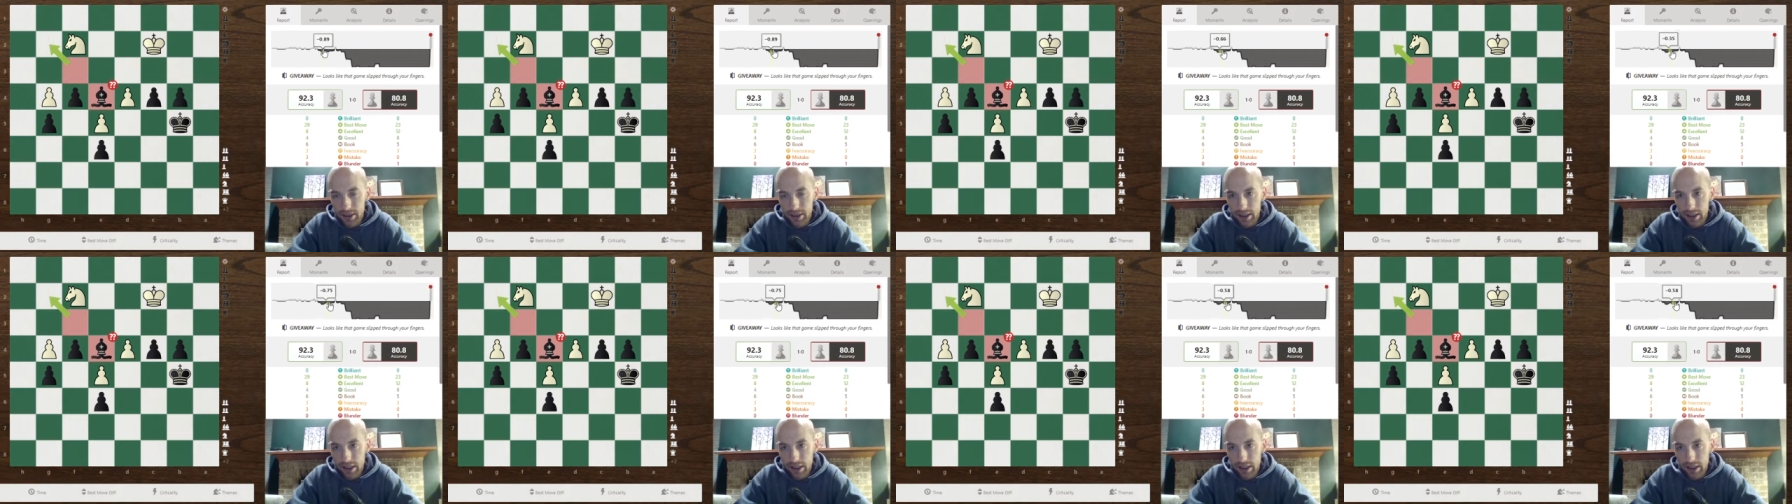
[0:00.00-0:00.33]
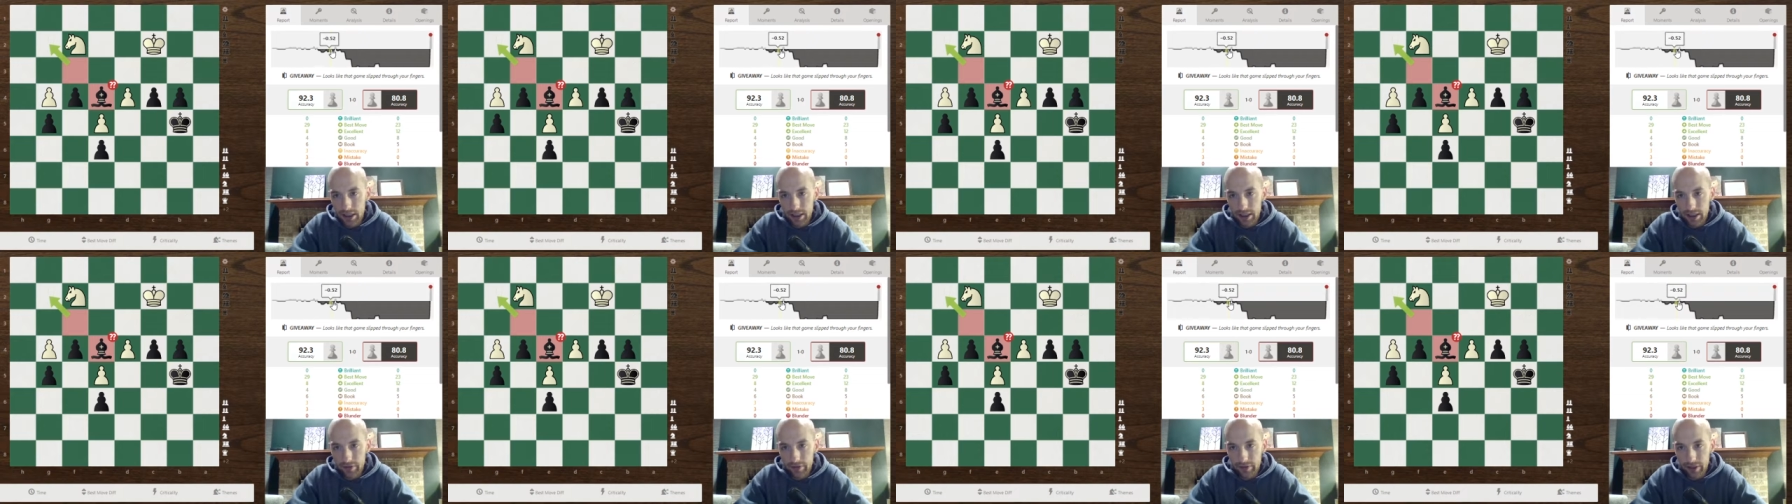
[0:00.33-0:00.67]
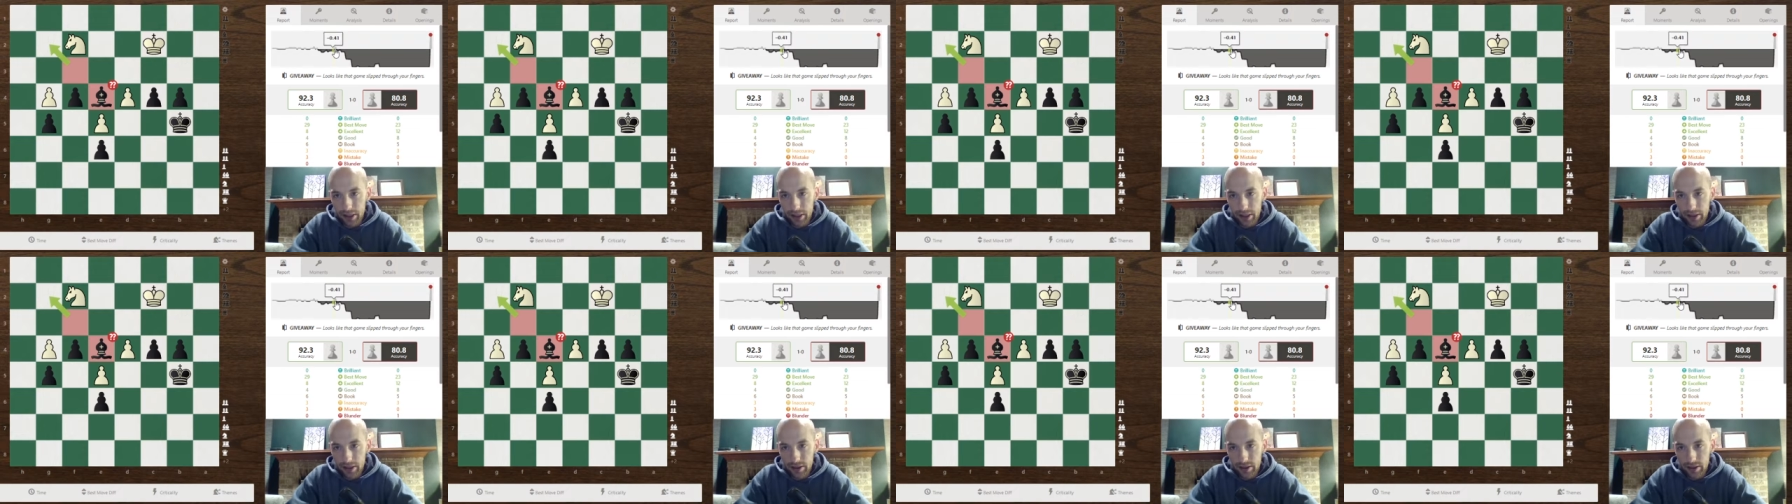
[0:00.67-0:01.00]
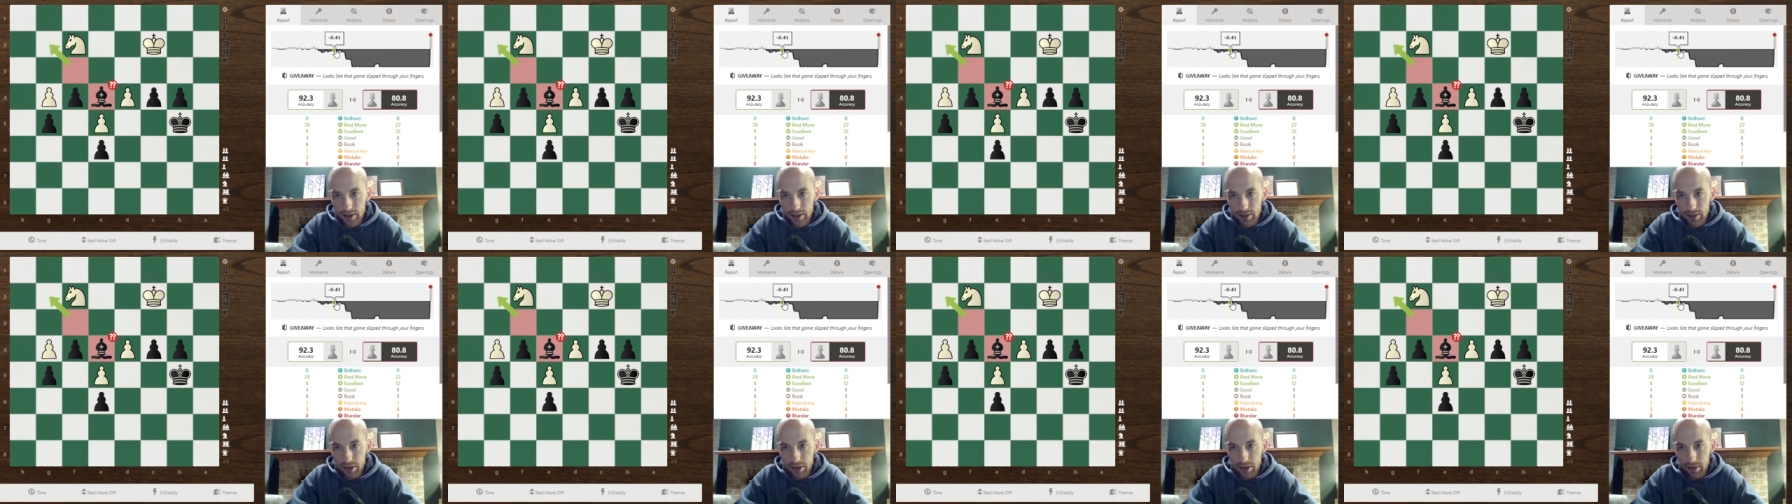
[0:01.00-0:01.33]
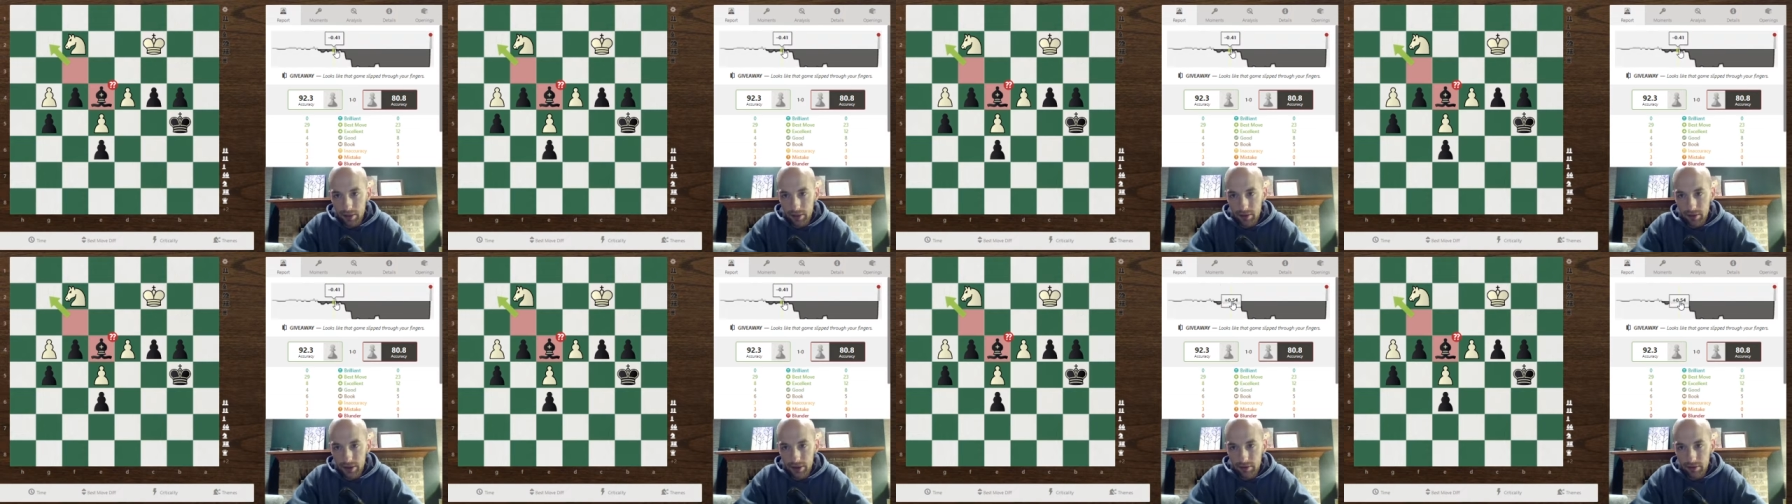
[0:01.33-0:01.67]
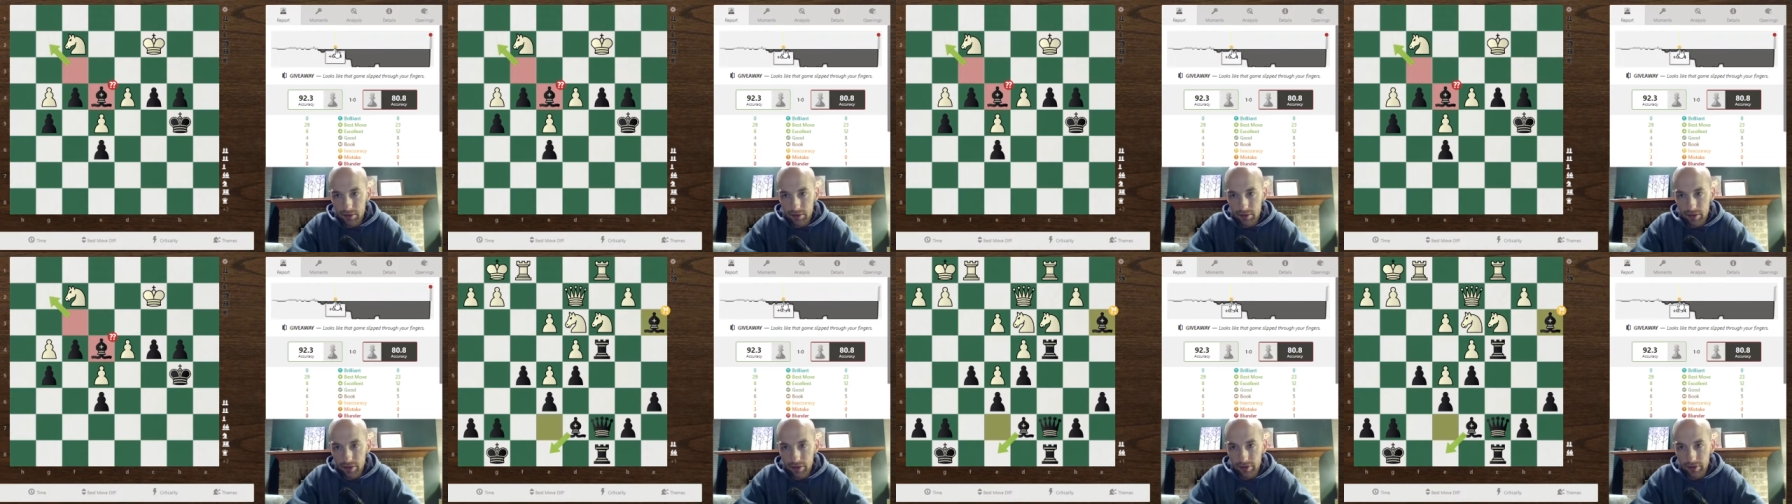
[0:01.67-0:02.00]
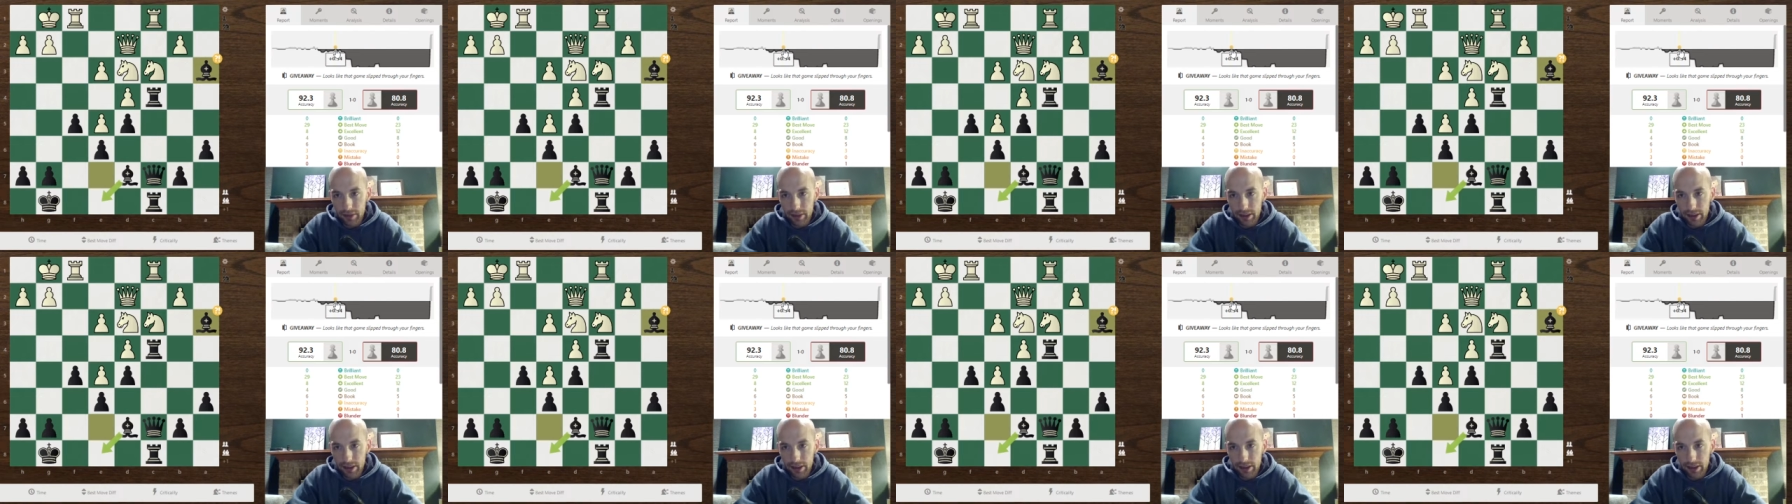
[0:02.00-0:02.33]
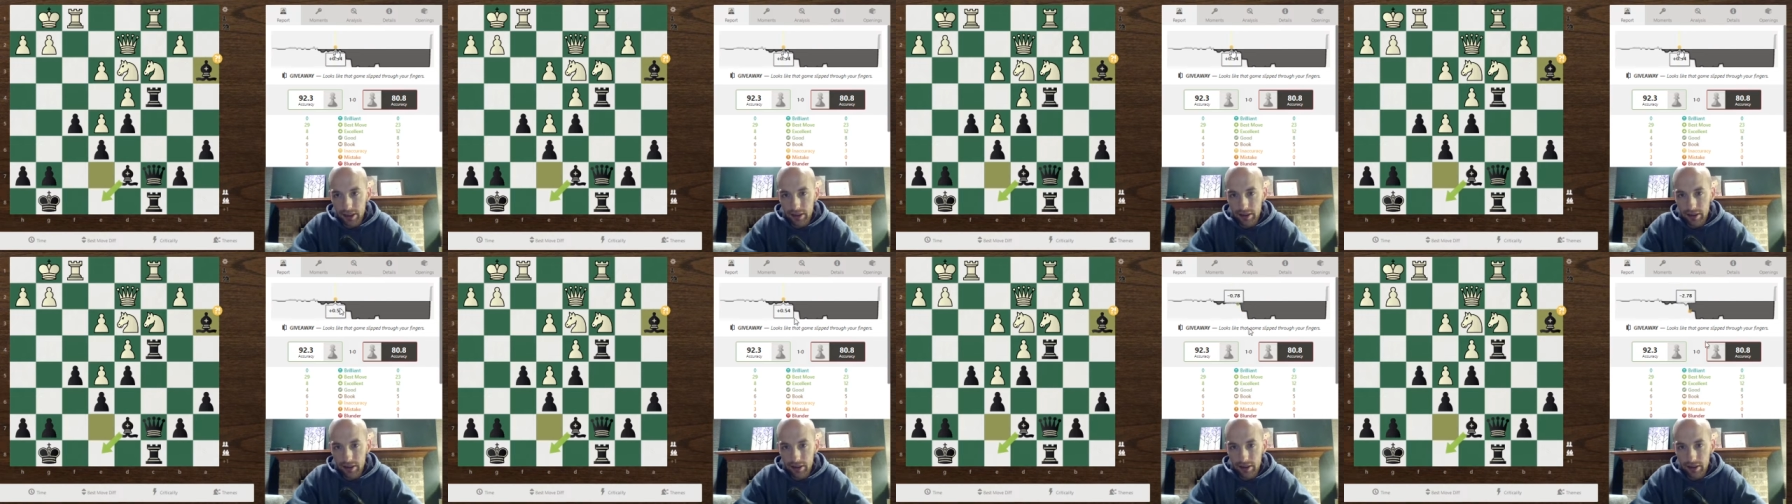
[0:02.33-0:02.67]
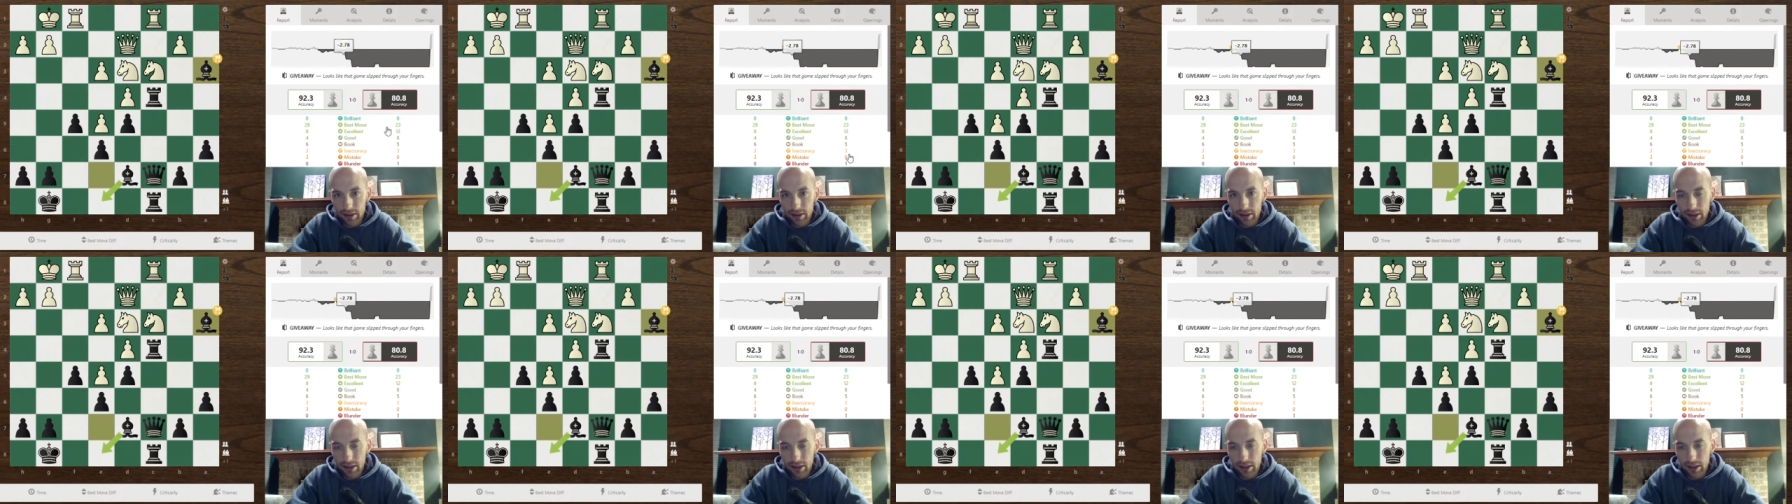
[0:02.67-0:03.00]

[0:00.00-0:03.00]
got an advantage up until roughly here.